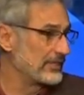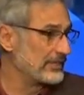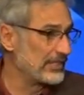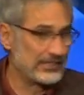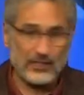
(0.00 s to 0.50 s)
And
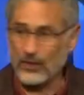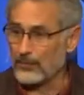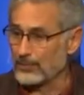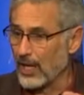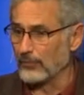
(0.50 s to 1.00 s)
he says, you know,
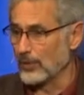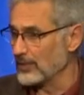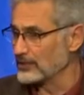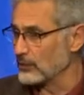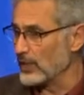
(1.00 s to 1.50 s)
the problem
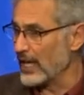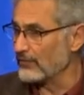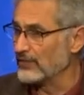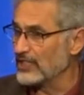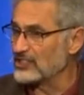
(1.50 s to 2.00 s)
is that we
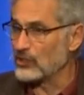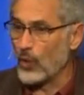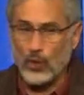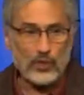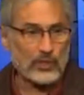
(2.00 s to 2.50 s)
have
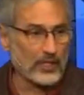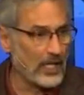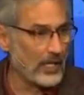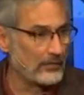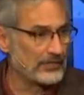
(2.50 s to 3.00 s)
disordered
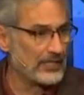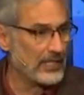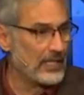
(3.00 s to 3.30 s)
loves.